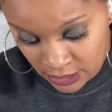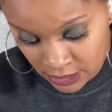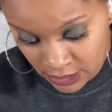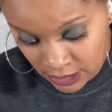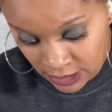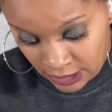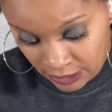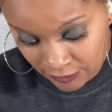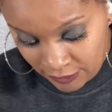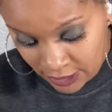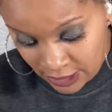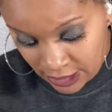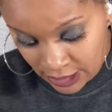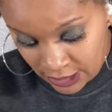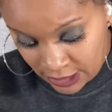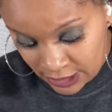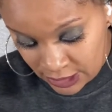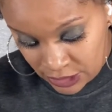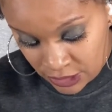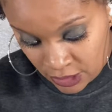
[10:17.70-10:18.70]
Even to
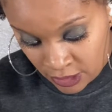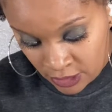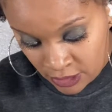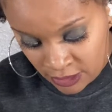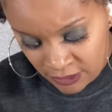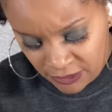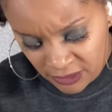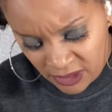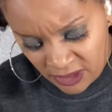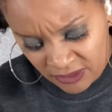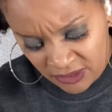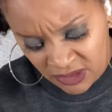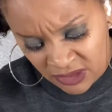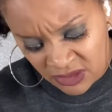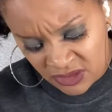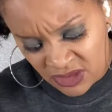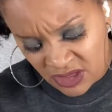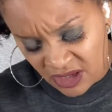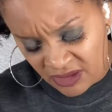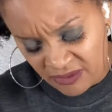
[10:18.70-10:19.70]
get this off, you have to
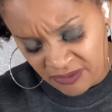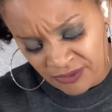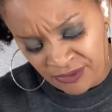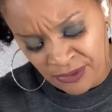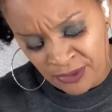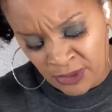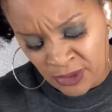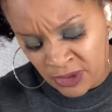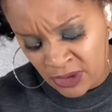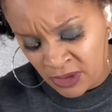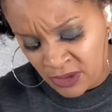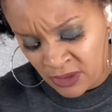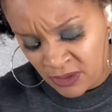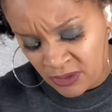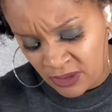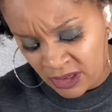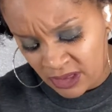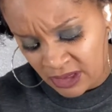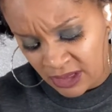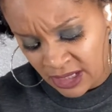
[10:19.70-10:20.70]
use like foil
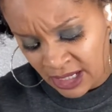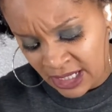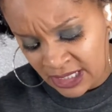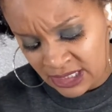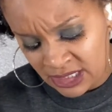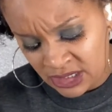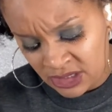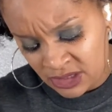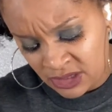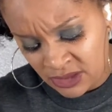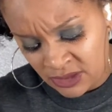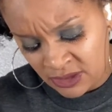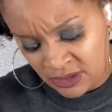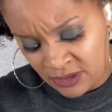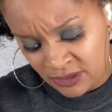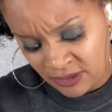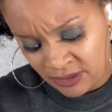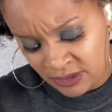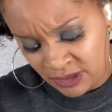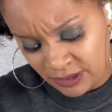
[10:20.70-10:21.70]
and
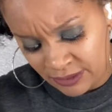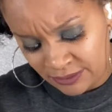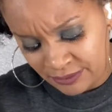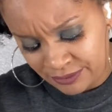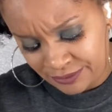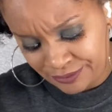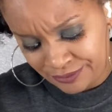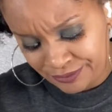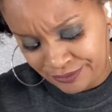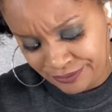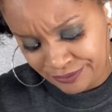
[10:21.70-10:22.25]
acetone, and